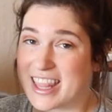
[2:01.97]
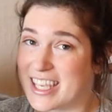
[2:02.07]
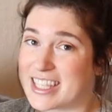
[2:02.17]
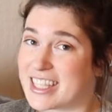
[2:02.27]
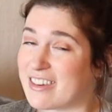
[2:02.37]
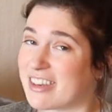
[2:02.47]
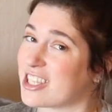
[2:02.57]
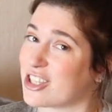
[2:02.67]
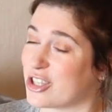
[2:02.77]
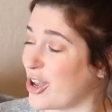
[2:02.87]
in this
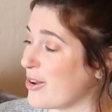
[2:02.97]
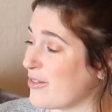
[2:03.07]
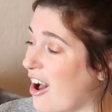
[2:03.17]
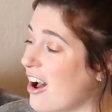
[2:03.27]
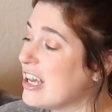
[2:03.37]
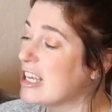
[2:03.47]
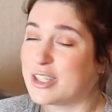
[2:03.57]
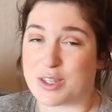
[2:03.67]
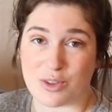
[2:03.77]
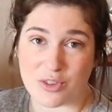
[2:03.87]
series so far,
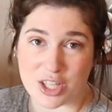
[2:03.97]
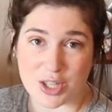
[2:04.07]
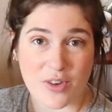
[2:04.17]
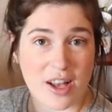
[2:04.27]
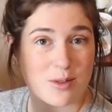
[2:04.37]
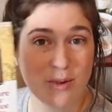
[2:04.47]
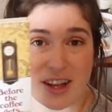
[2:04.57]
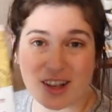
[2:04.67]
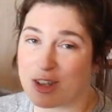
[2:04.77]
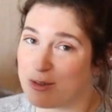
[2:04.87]
so if you finish the first
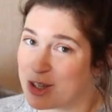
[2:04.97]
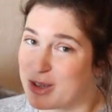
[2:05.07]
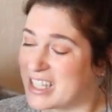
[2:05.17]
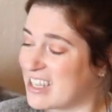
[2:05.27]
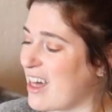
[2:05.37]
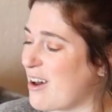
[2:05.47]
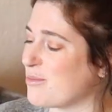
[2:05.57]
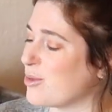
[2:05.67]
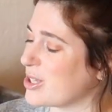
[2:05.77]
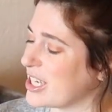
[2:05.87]
one, you do still
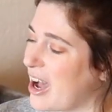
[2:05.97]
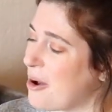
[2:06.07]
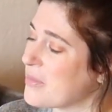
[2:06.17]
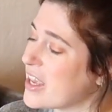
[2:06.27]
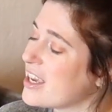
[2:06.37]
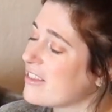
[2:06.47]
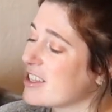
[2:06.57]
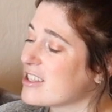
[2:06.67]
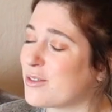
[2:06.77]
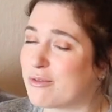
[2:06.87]
have more to come.
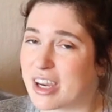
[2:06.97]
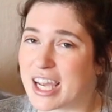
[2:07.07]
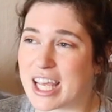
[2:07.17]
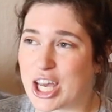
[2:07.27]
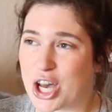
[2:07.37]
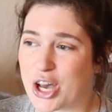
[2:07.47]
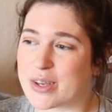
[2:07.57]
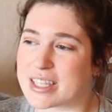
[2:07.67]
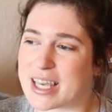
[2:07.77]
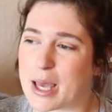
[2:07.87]
This is a really
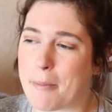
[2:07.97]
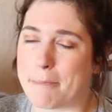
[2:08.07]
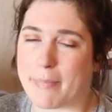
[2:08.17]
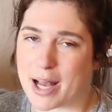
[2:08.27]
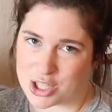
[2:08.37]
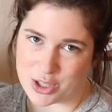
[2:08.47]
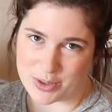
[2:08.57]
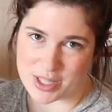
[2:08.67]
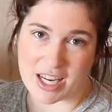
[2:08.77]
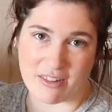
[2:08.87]
cozy,
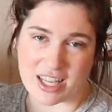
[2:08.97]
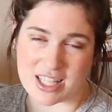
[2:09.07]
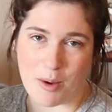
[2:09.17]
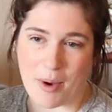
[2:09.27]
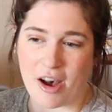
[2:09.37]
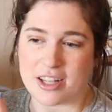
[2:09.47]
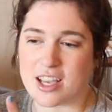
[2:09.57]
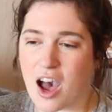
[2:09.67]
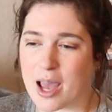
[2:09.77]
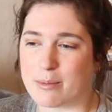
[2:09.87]
magical series about a
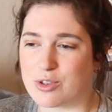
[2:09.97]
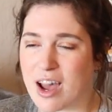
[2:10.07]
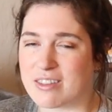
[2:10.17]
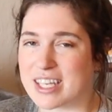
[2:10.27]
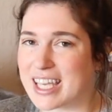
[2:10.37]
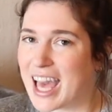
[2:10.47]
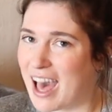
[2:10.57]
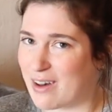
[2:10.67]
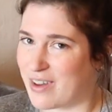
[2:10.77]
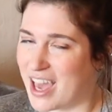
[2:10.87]
time-traveling
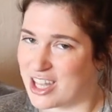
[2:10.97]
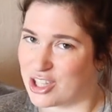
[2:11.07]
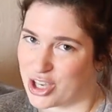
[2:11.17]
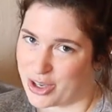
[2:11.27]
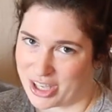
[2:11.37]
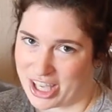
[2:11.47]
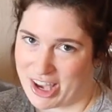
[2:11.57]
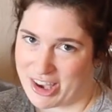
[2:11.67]
cafe in Tokyo.